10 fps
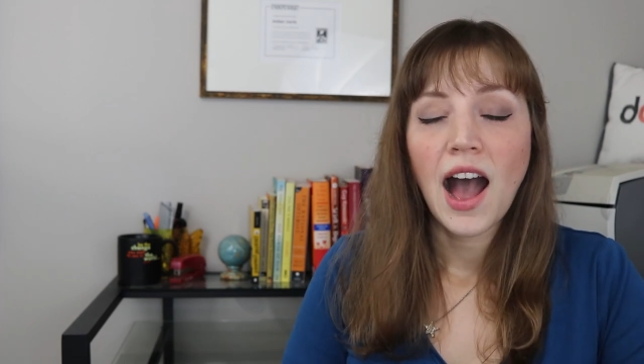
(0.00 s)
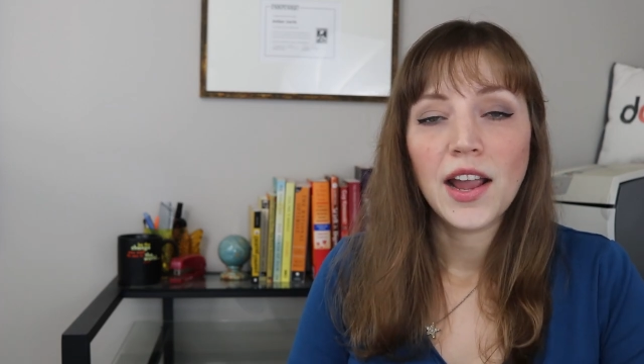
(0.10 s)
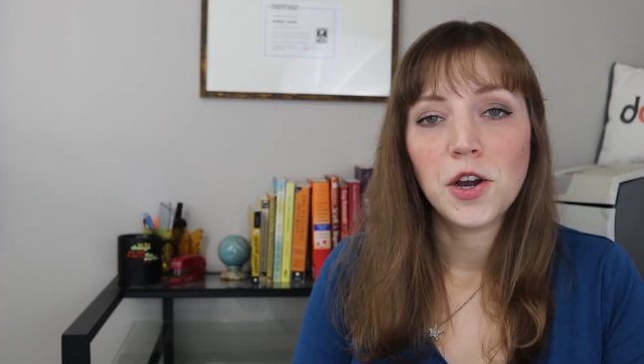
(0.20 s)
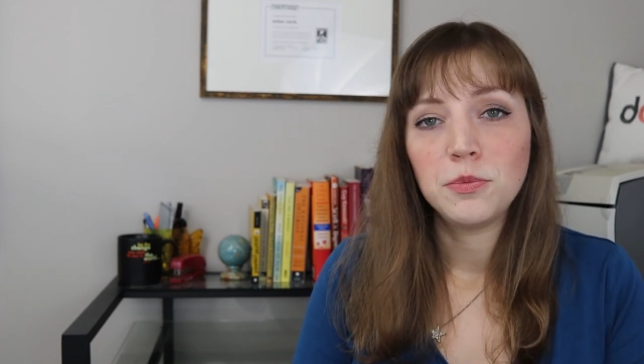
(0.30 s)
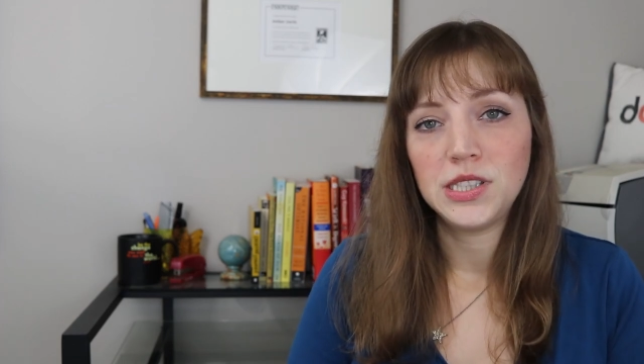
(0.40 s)

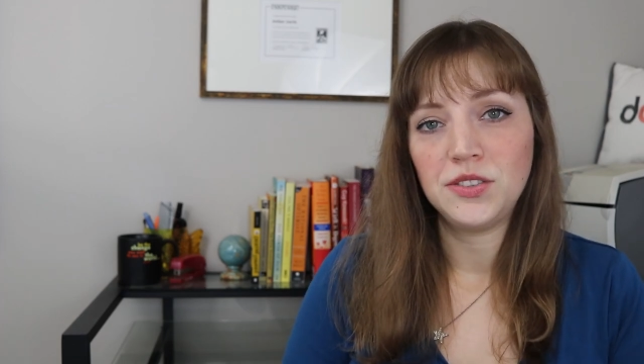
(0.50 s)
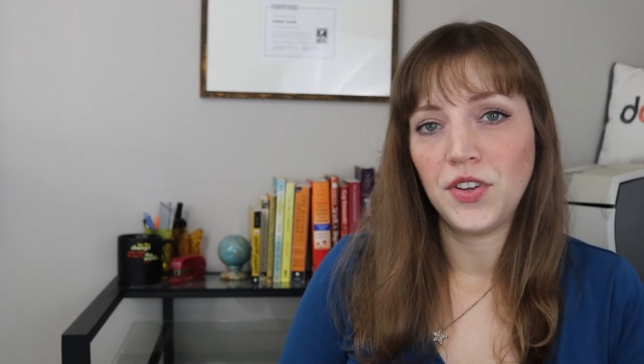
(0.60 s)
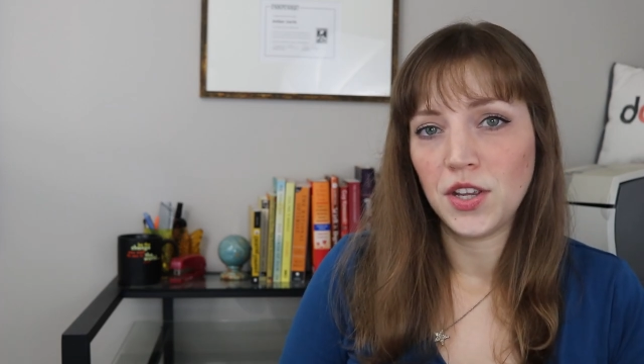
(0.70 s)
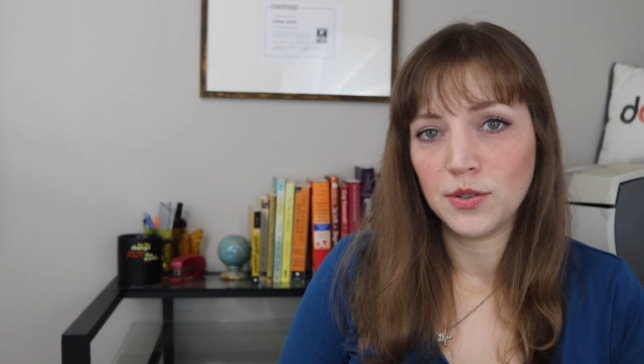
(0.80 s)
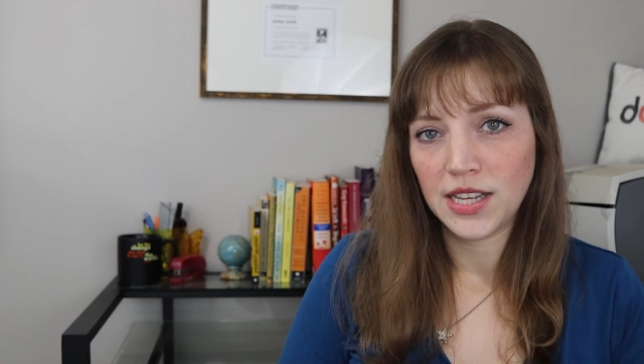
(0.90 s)
I hope this
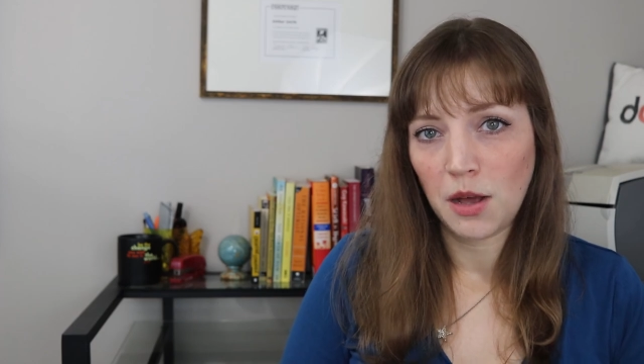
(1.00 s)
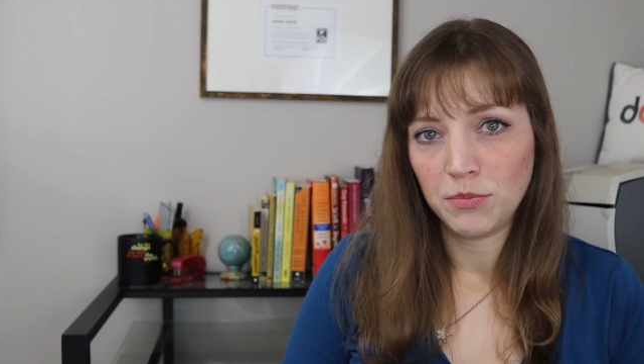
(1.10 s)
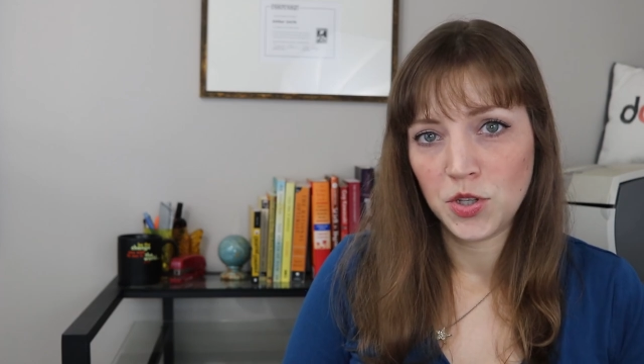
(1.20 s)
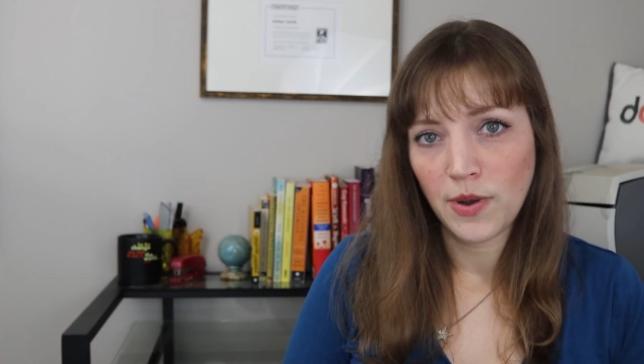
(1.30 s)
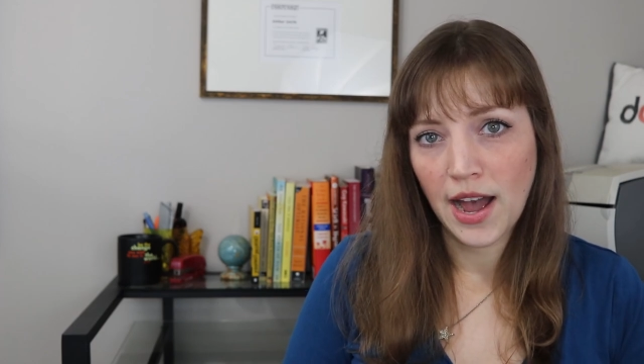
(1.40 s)
video has
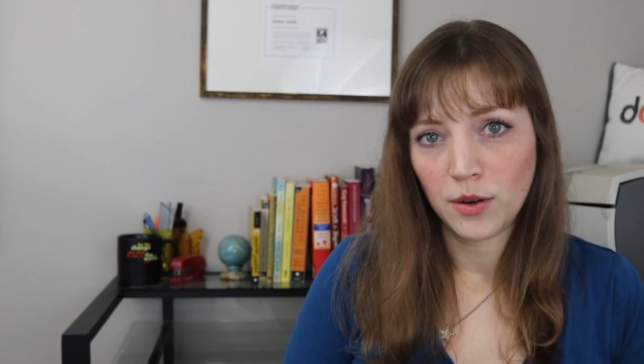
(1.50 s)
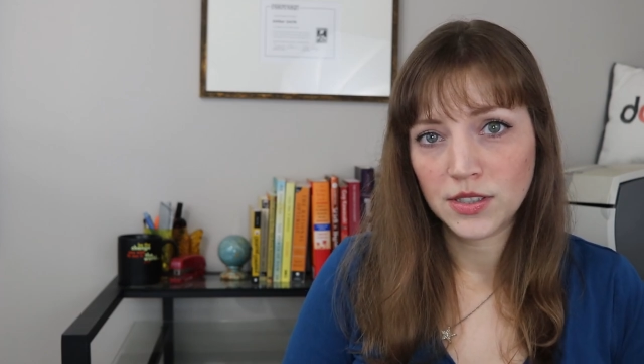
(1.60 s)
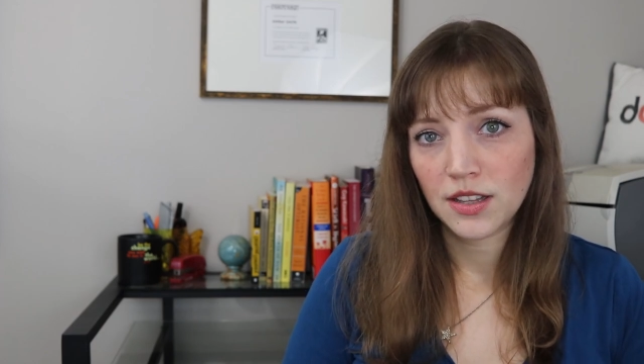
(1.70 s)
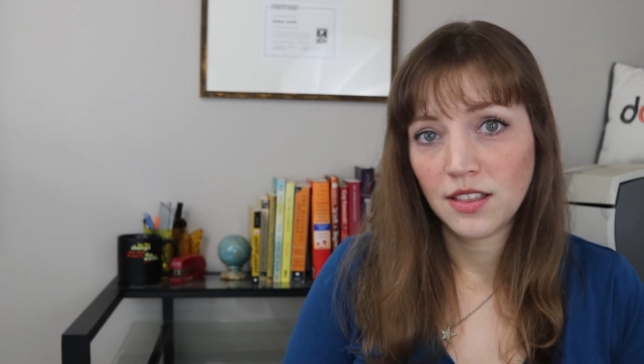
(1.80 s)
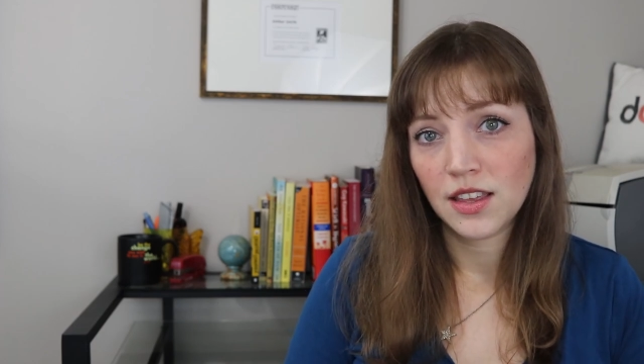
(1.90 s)
helped you out.